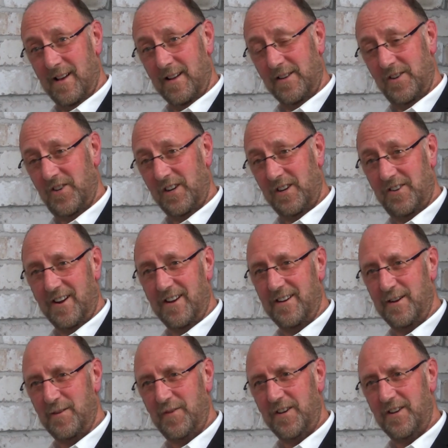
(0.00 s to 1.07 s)
and six and a
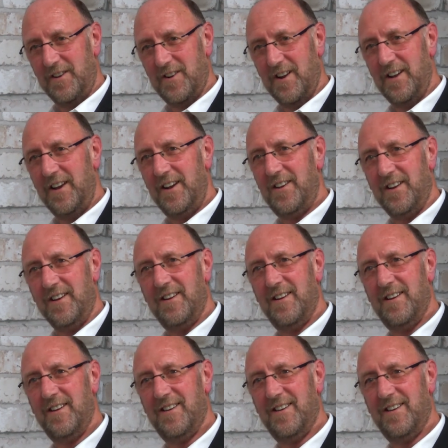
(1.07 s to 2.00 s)
half years later.